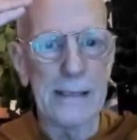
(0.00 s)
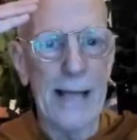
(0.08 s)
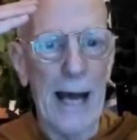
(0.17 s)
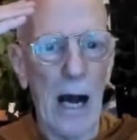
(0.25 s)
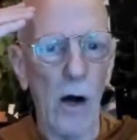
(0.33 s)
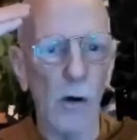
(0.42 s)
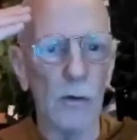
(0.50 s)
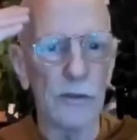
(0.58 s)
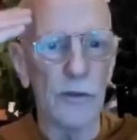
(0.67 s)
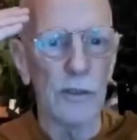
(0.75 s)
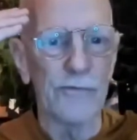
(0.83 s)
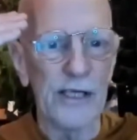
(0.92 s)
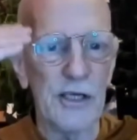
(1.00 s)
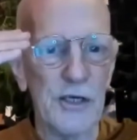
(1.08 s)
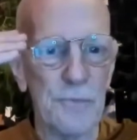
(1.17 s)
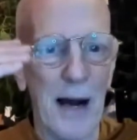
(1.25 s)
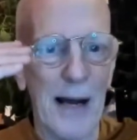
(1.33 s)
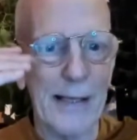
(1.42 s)
down sort of
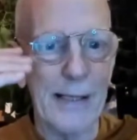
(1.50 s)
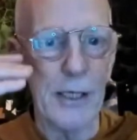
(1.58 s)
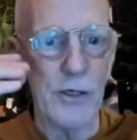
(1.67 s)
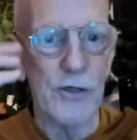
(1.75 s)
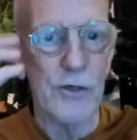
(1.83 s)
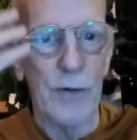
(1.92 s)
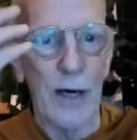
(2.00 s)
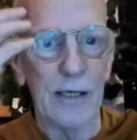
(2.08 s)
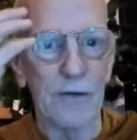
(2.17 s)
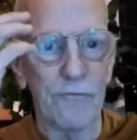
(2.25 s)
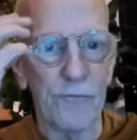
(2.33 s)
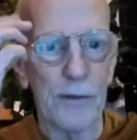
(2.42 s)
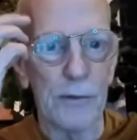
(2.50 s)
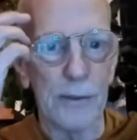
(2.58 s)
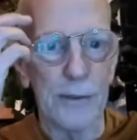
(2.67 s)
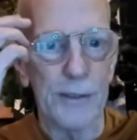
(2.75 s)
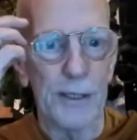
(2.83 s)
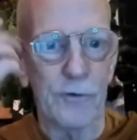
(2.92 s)
inch by inch, trying to feel
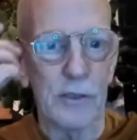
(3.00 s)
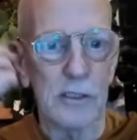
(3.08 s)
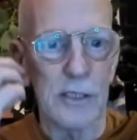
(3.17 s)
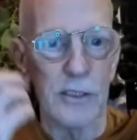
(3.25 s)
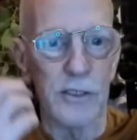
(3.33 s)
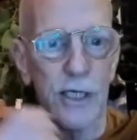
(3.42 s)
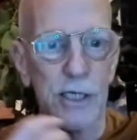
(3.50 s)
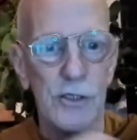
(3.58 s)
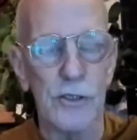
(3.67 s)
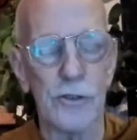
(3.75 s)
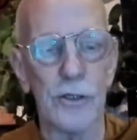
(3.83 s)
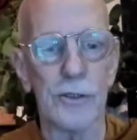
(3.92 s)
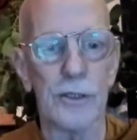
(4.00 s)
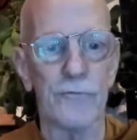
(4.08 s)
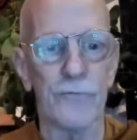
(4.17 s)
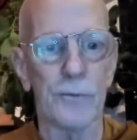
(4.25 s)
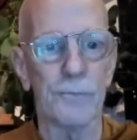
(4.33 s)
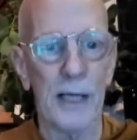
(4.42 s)
the different sensations in
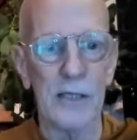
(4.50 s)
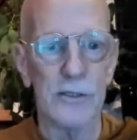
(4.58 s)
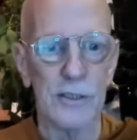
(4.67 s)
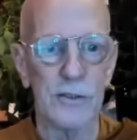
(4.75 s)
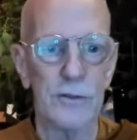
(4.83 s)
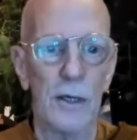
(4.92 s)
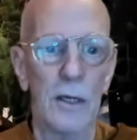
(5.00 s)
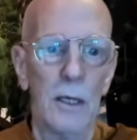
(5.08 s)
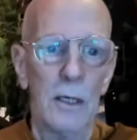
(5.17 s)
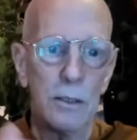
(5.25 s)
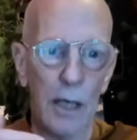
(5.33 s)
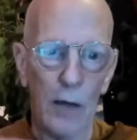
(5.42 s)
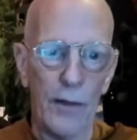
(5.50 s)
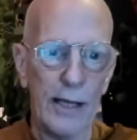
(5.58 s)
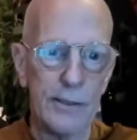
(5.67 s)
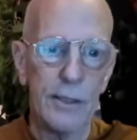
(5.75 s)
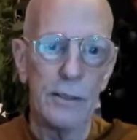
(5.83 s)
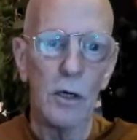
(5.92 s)
different places. Now
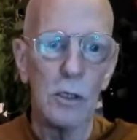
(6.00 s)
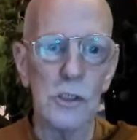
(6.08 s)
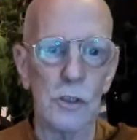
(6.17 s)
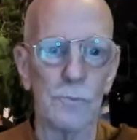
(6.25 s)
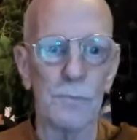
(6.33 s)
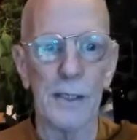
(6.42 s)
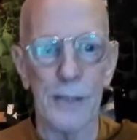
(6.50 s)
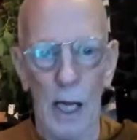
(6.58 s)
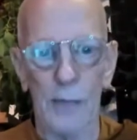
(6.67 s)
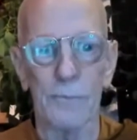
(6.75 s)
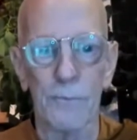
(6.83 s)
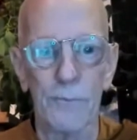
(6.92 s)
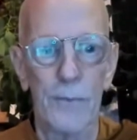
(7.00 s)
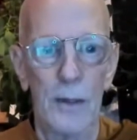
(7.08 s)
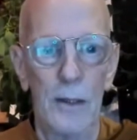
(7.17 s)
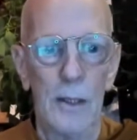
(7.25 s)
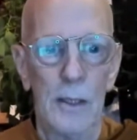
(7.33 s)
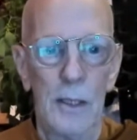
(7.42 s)
that can also be done
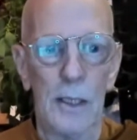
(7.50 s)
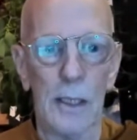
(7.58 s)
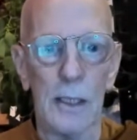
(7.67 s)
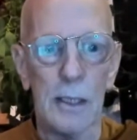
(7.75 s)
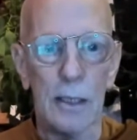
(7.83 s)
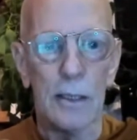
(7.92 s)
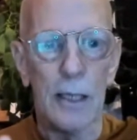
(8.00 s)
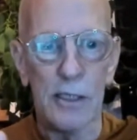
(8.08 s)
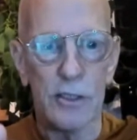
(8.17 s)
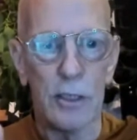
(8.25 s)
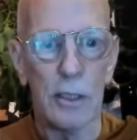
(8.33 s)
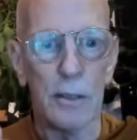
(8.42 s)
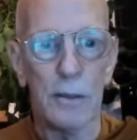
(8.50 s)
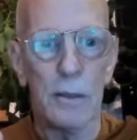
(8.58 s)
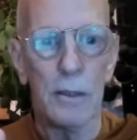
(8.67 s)
as a